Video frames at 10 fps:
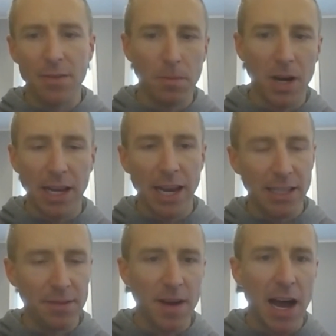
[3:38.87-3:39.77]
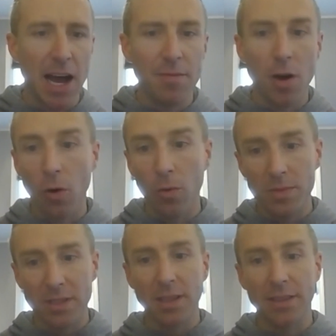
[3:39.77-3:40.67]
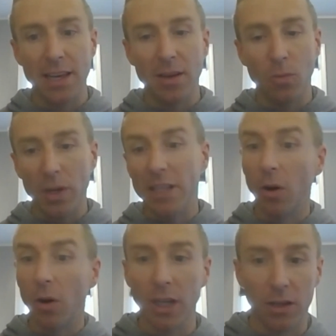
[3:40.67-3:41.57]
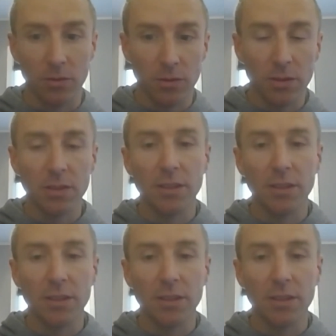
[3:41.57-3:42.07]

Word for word: a buck 85 homes that we don't own